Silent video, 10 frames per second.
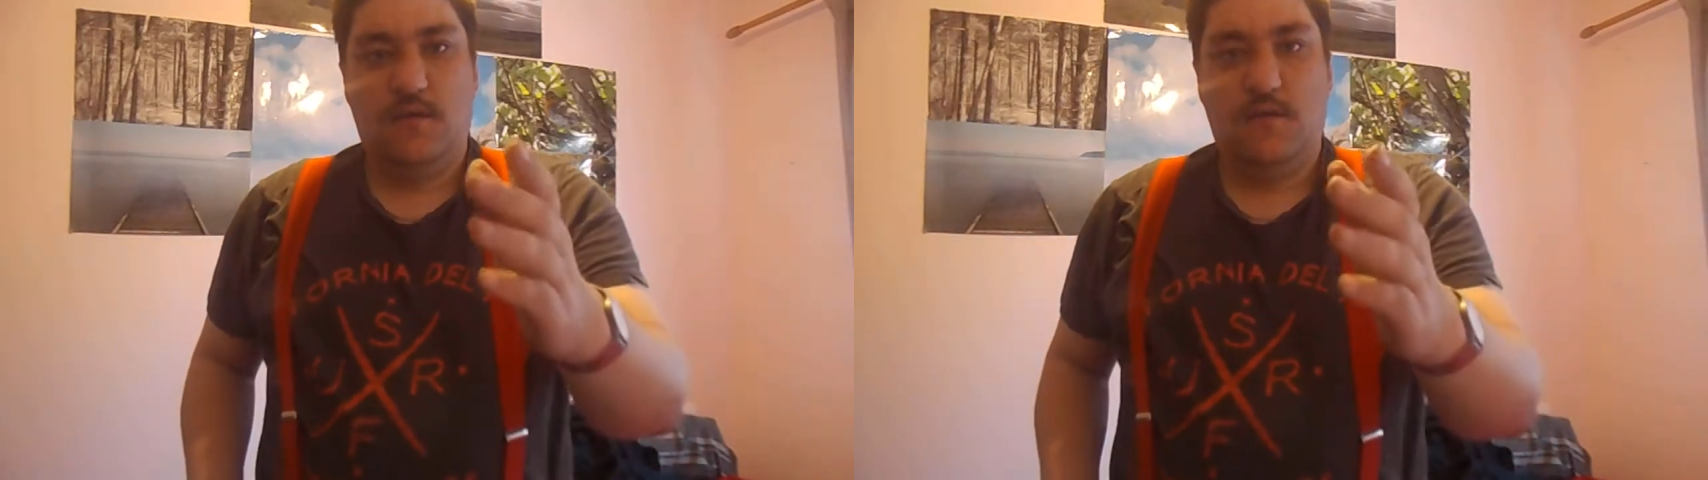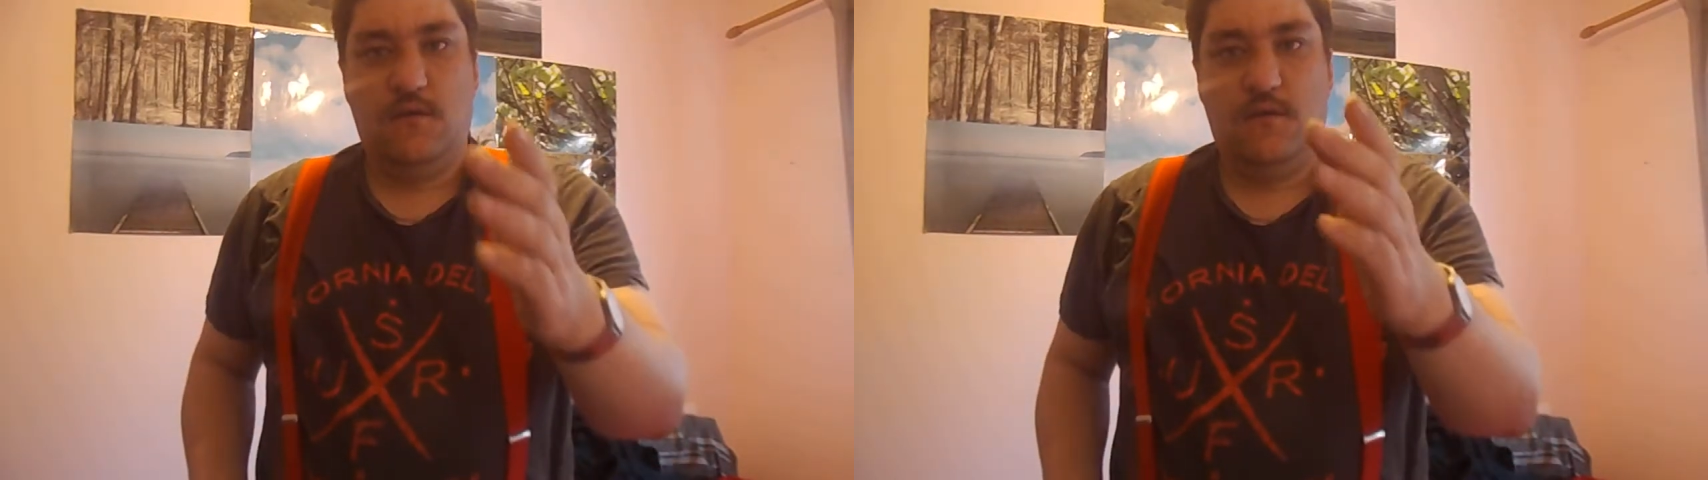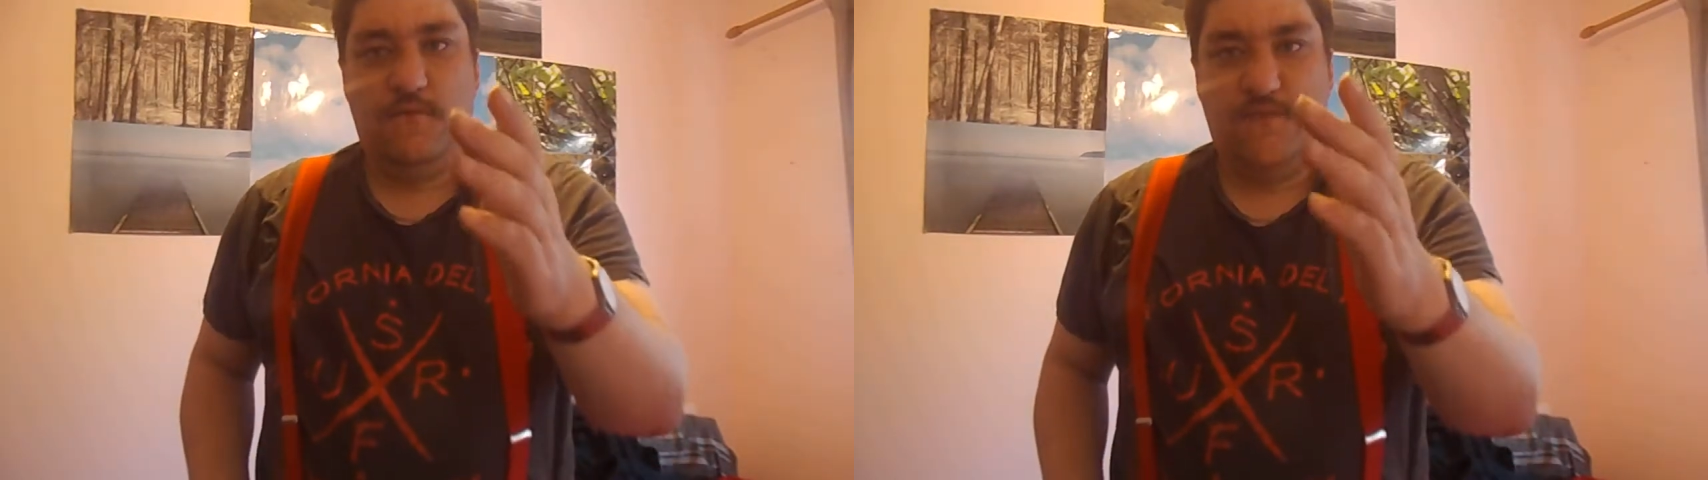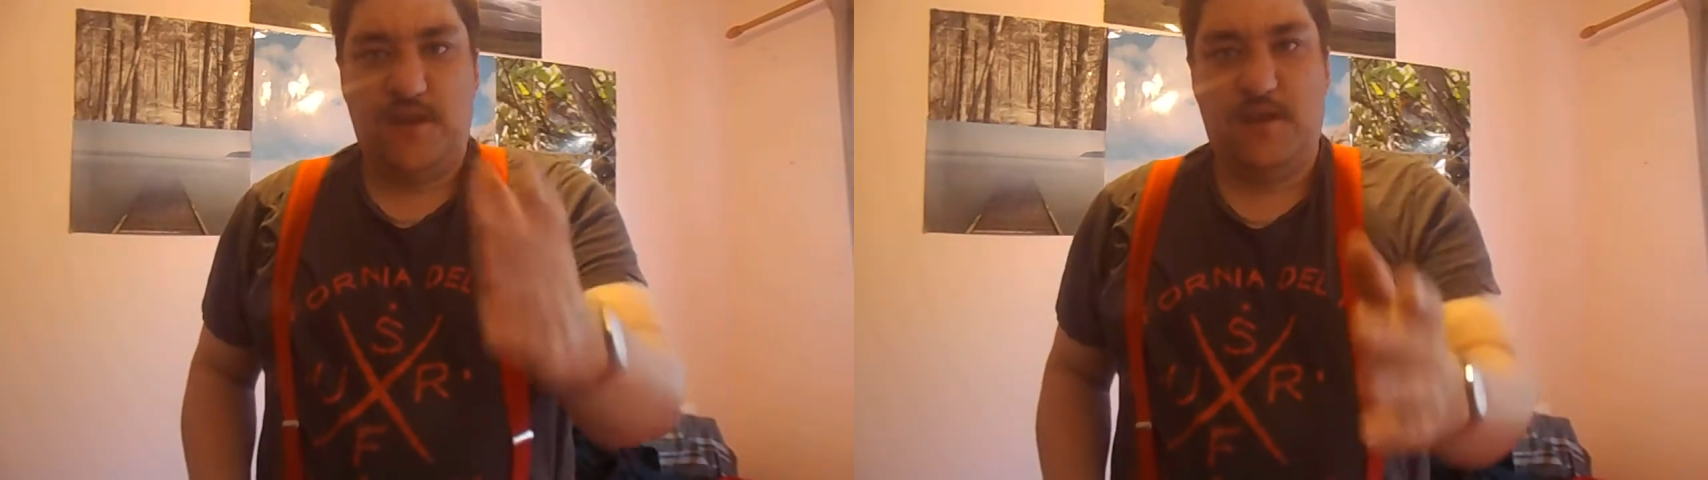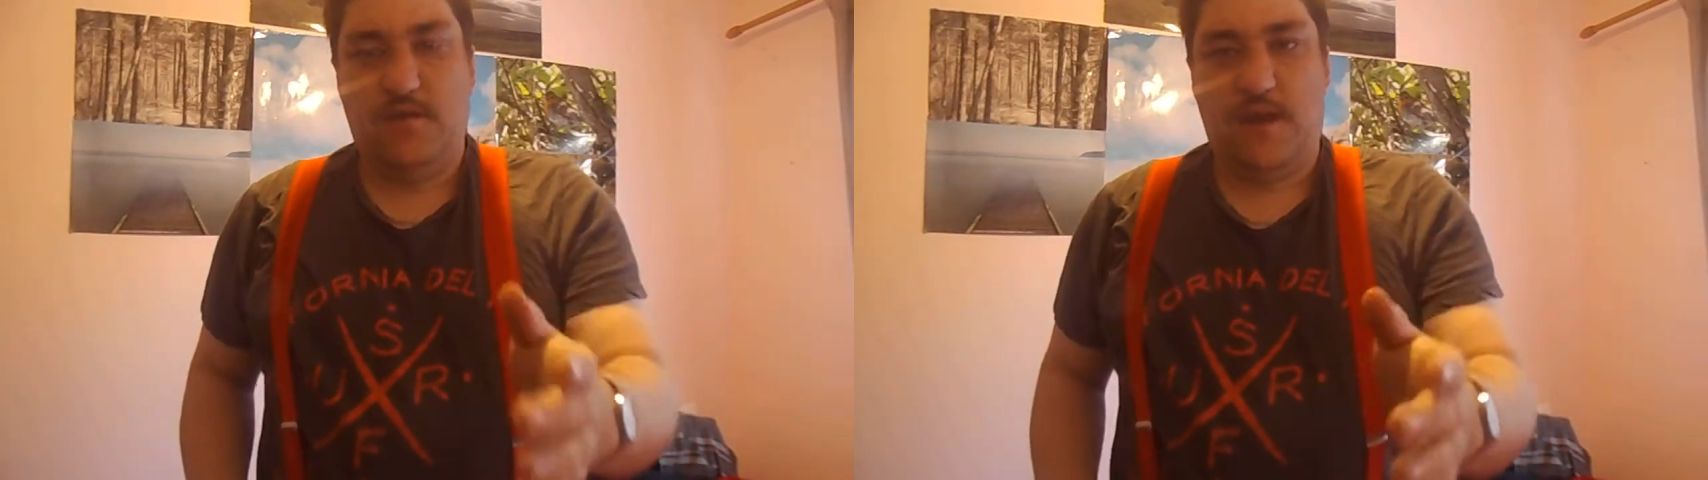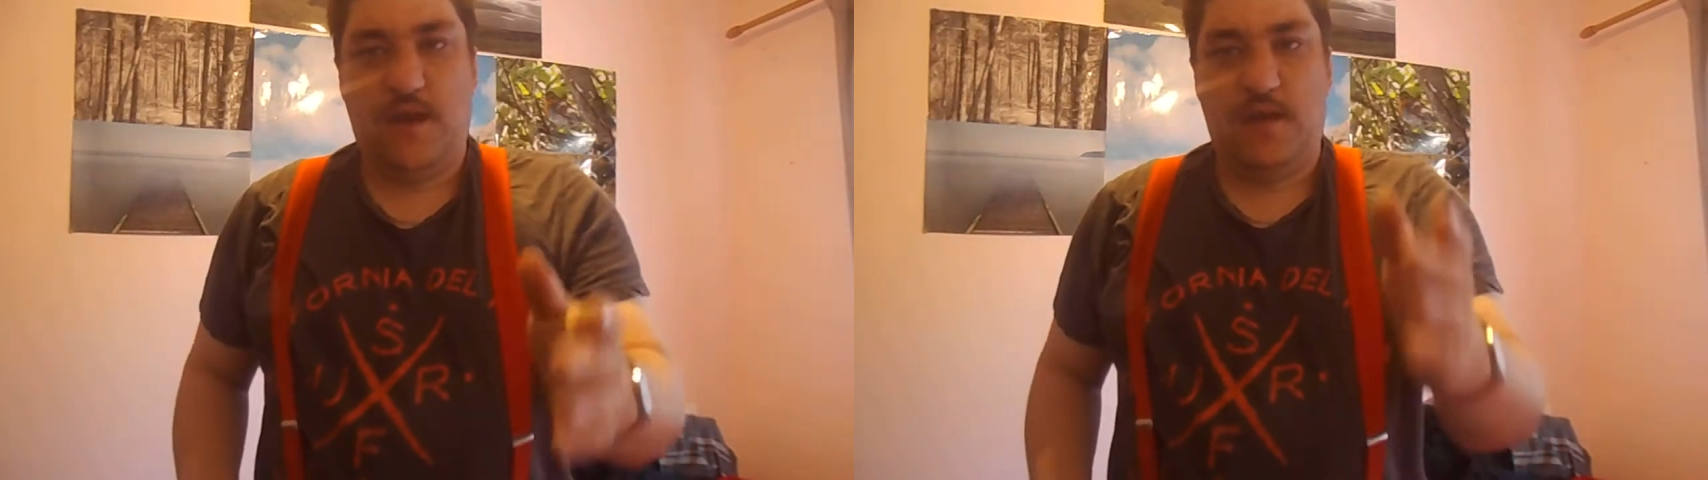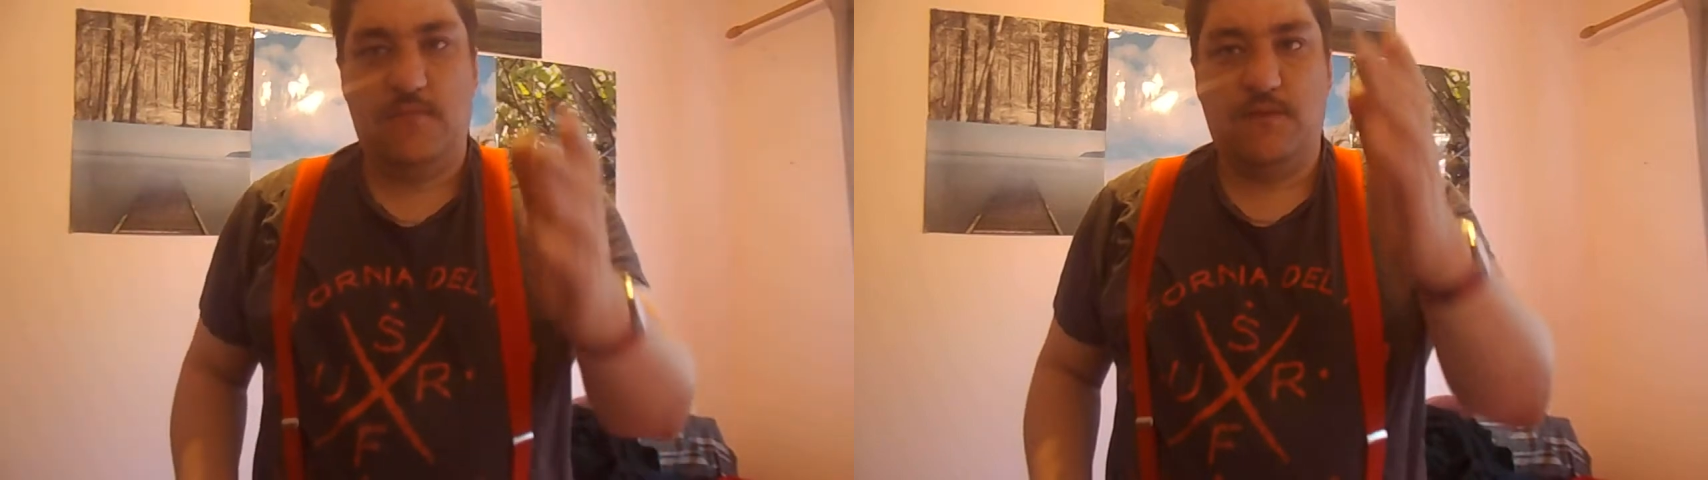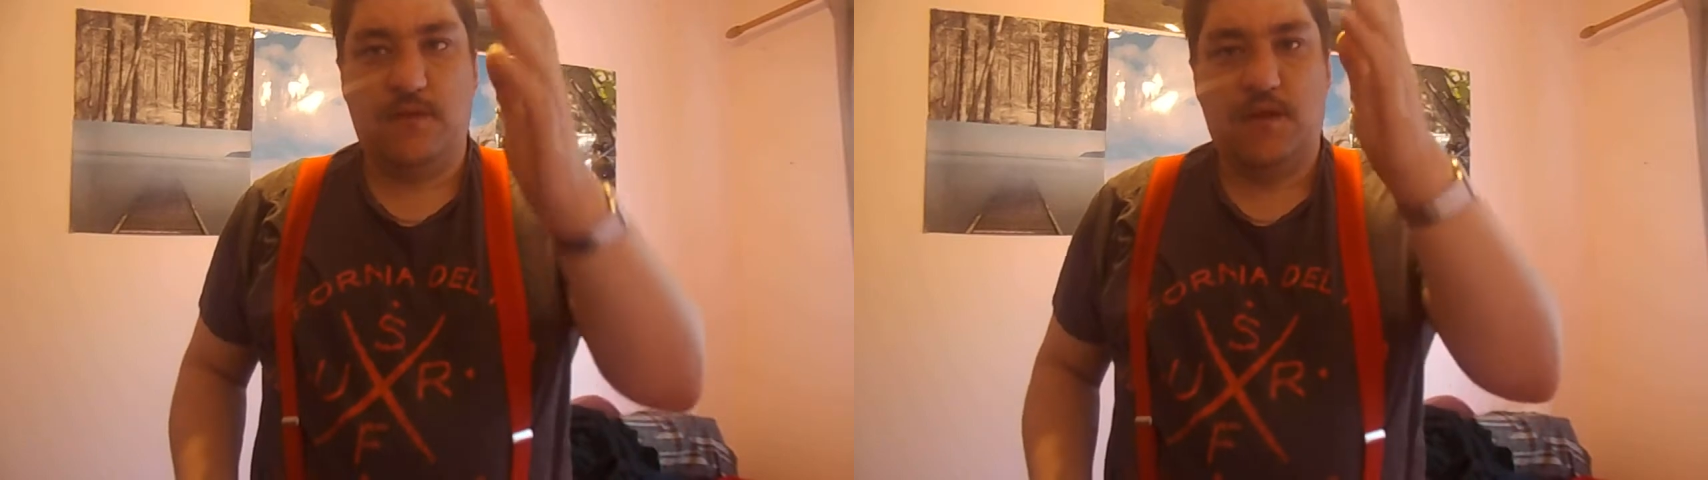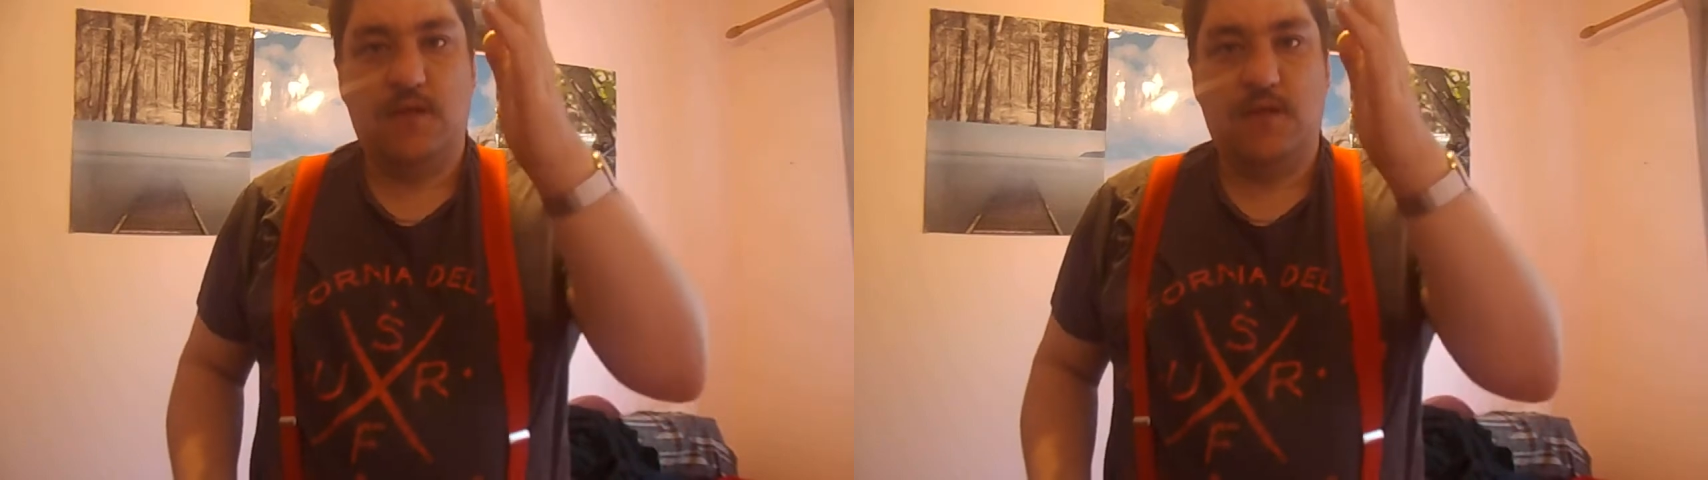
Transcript: of video games.